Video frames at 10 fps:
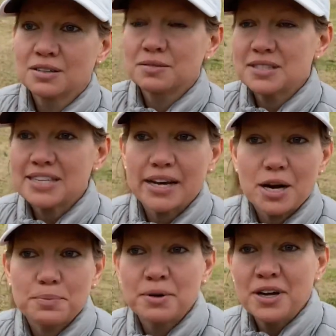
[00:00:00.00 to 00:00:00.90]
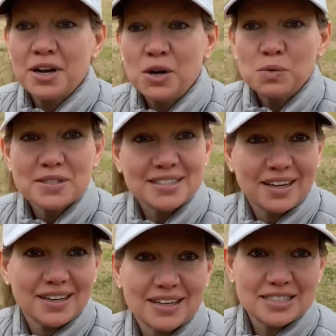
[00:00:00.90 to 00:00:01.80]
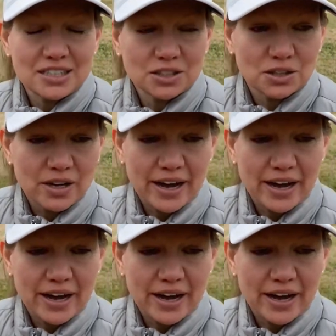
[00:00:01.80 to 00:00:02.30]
setup was not ideal.